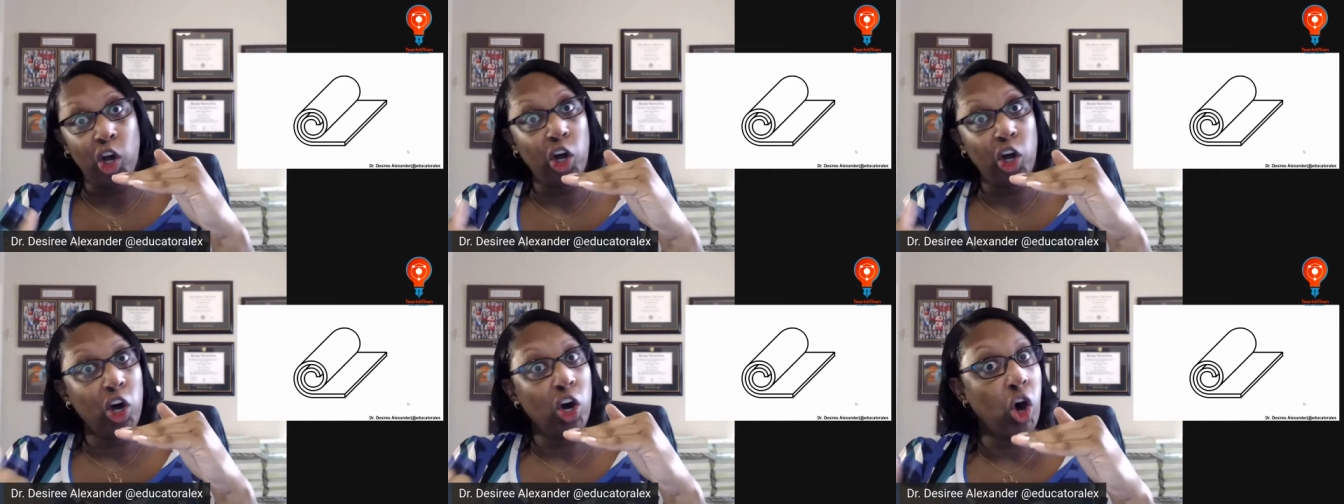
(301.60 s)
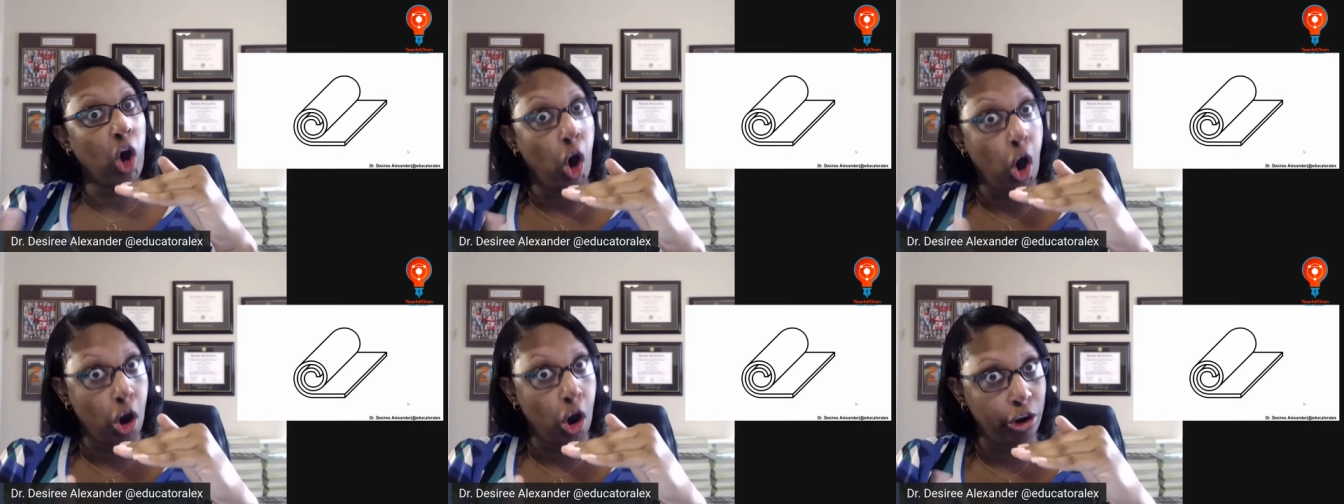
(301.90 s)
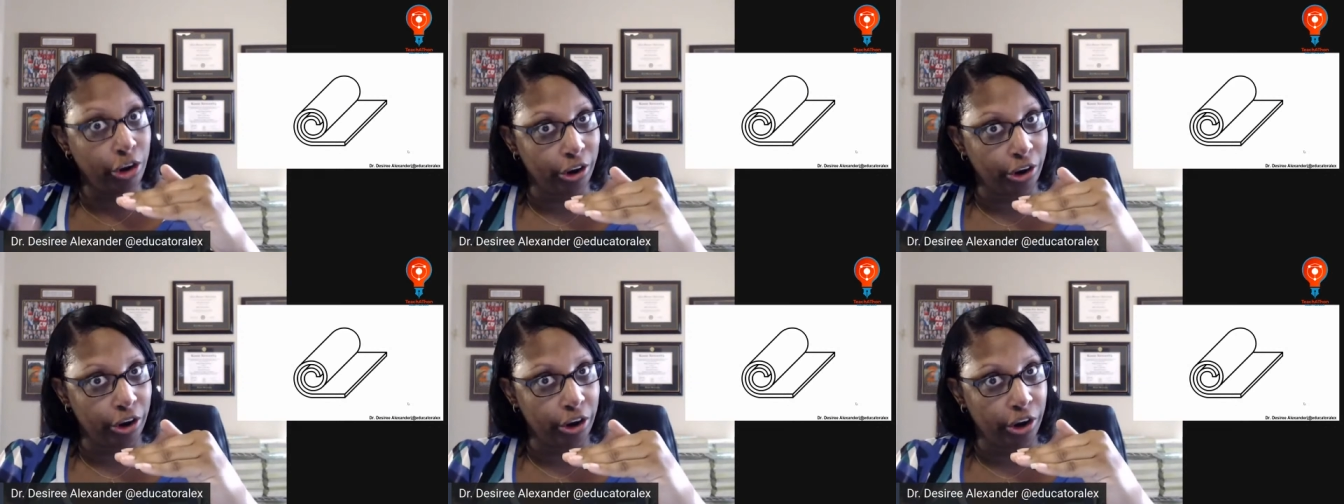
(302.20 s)

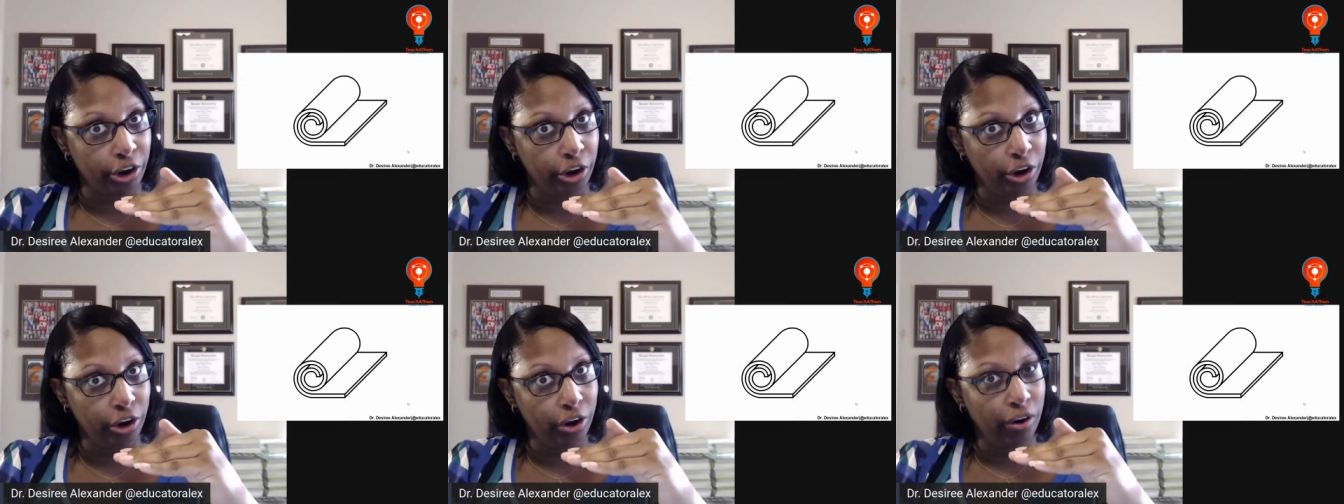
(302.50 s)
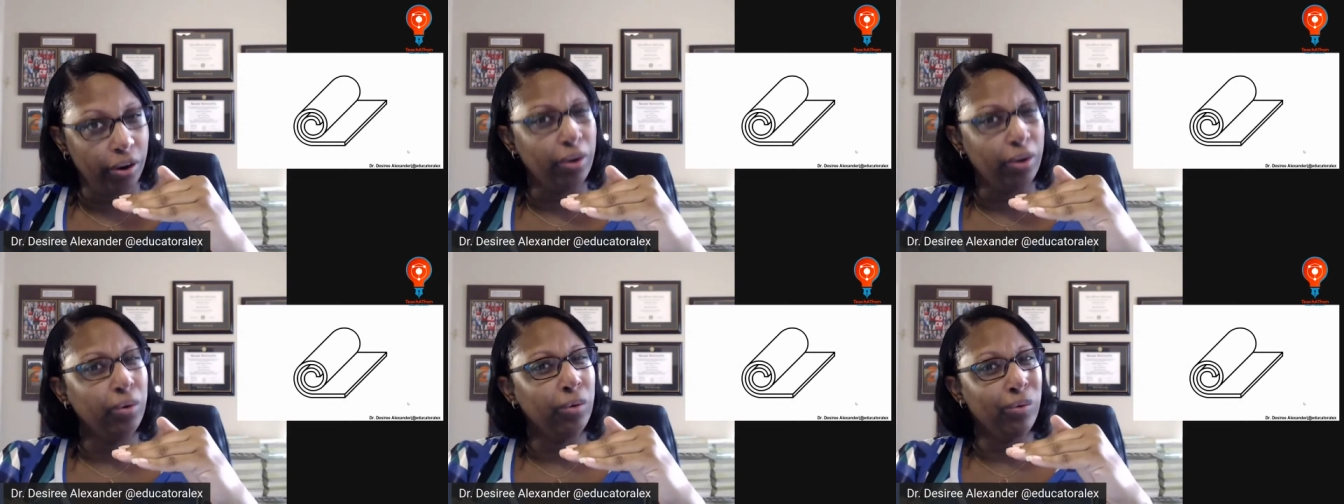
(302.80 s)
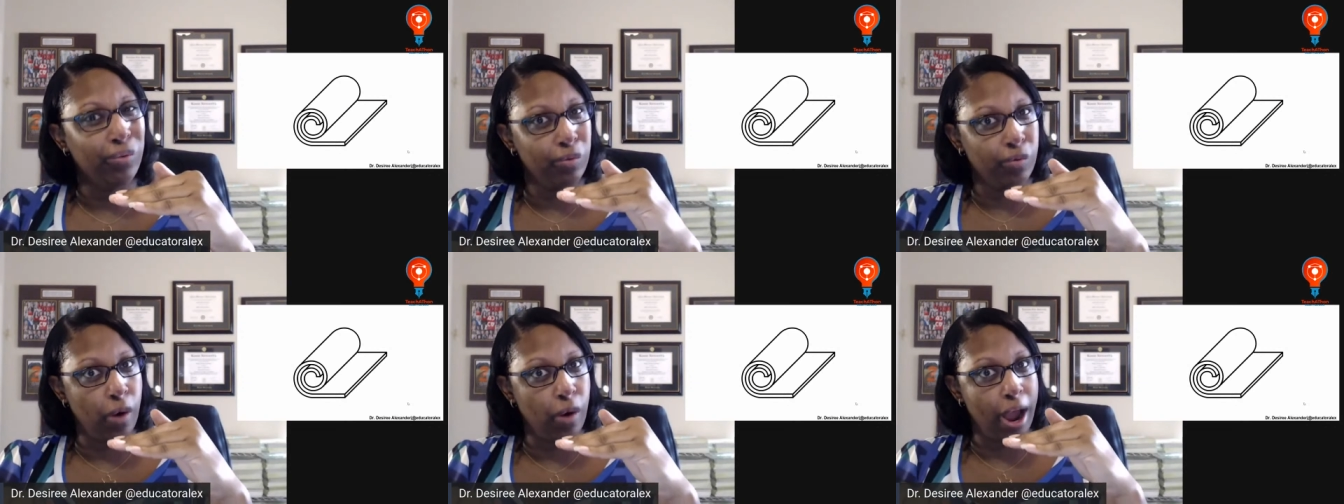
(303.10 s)
harder,
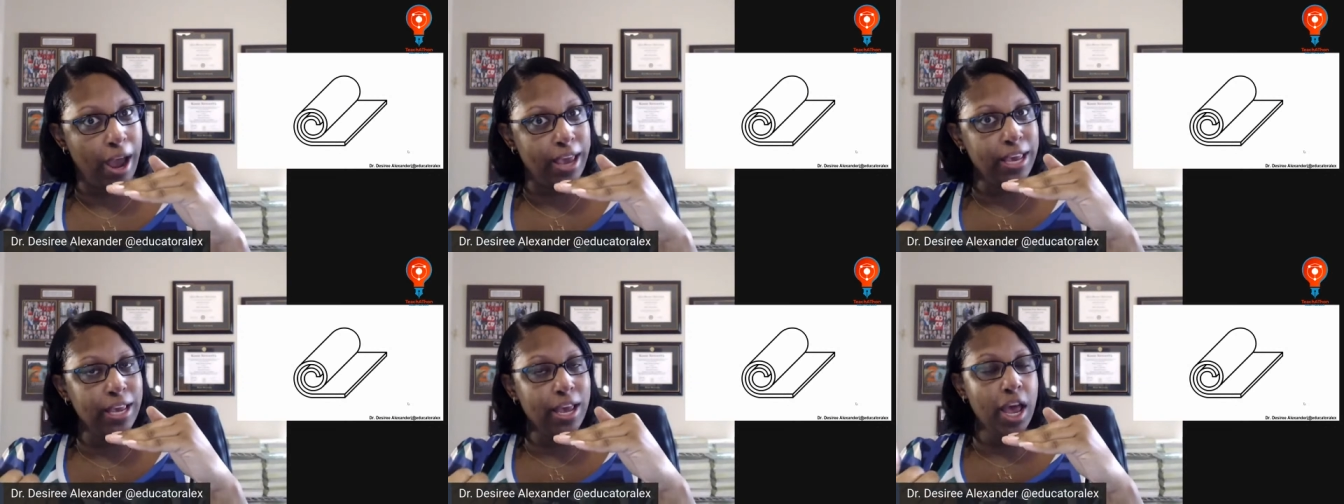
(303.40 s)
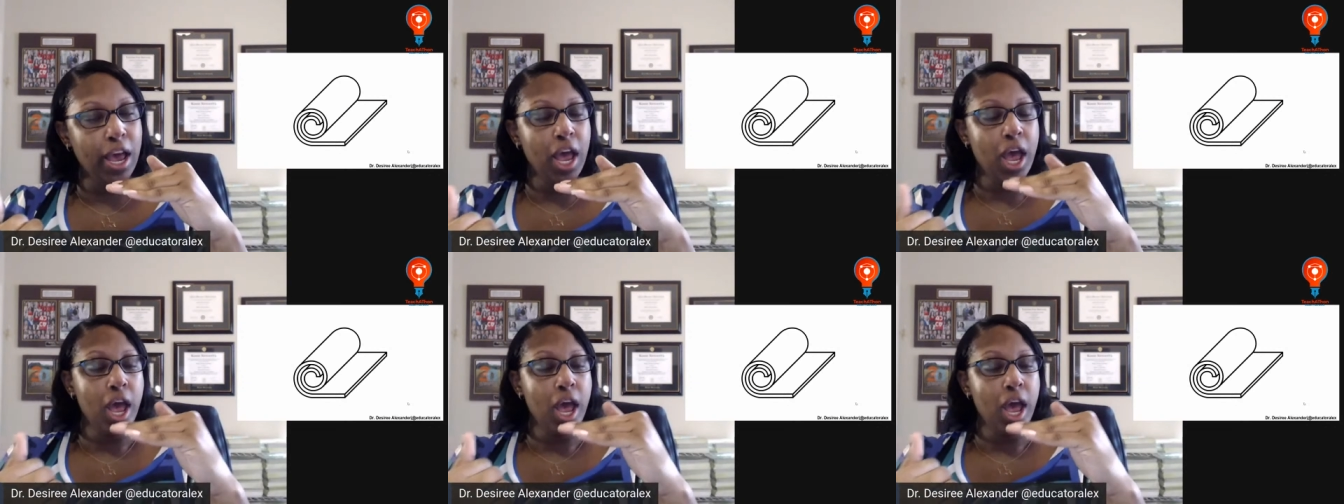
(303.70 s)
right?